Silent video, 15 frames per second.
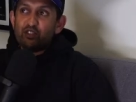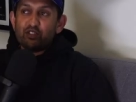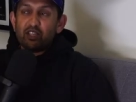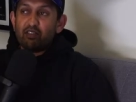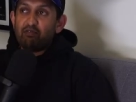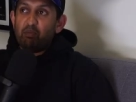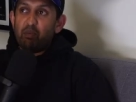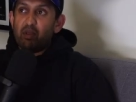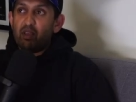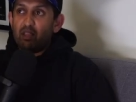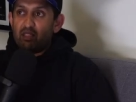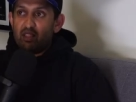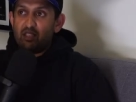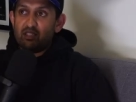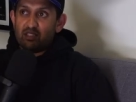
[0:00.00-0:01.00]
you just have to be
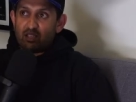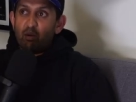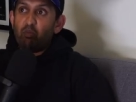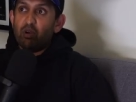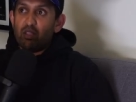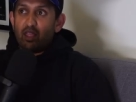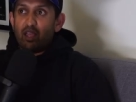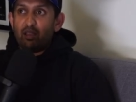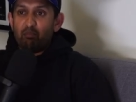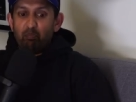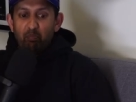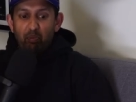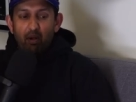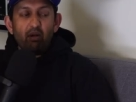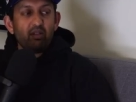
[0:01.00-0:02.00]
at least somewhat like
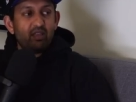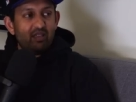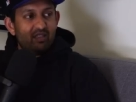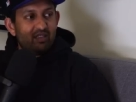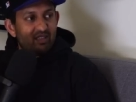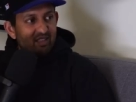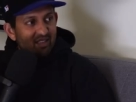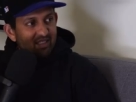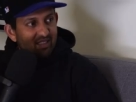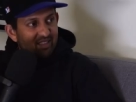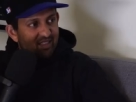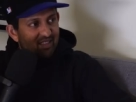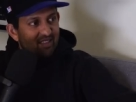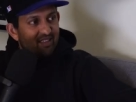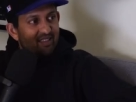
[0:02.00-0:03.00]
bulky.
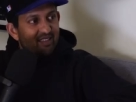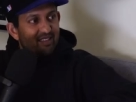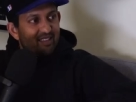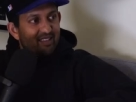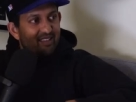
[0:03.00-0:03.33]
Yeah, that